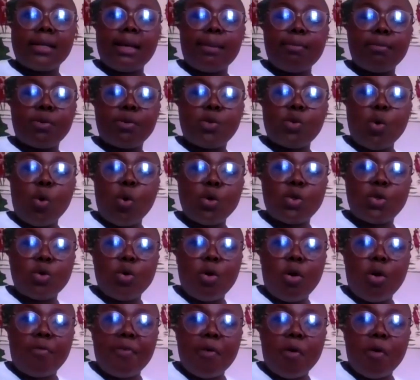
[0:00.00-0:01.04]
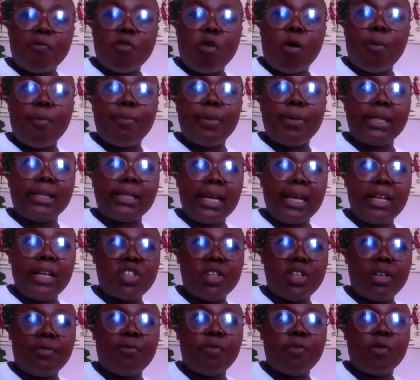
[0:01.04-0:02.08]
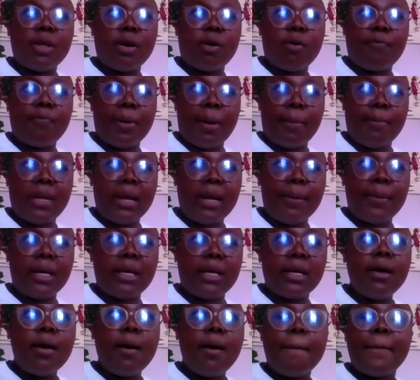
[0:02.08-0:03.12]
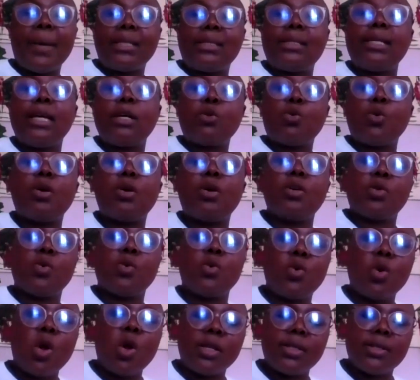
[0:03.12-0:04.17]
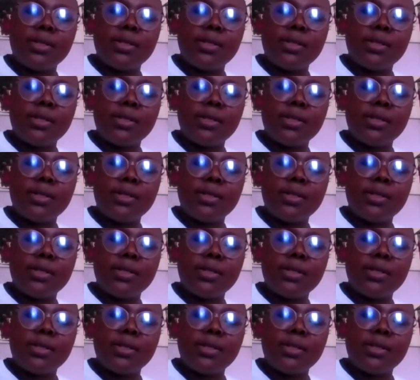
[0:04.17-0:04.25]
some sort of compensation for the pandemic, but sex workers could not.